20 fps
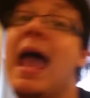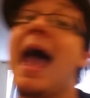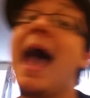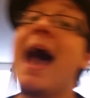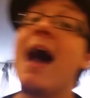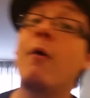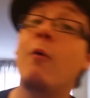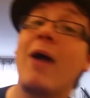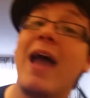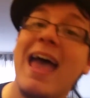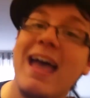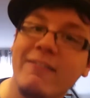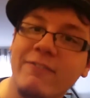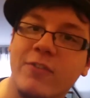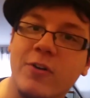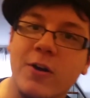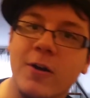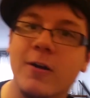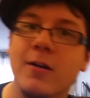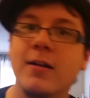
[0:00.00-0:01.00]

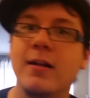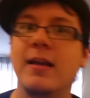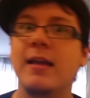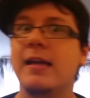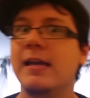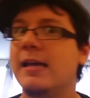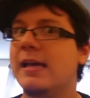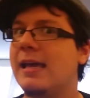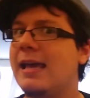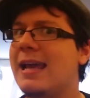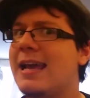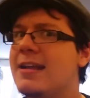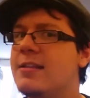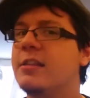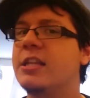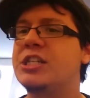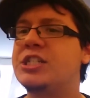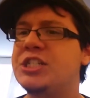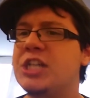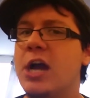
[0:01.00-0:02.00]
However,
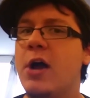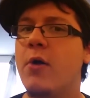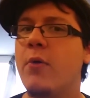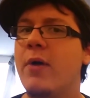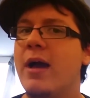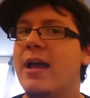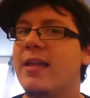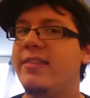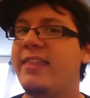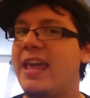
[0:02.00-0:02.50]
in the show,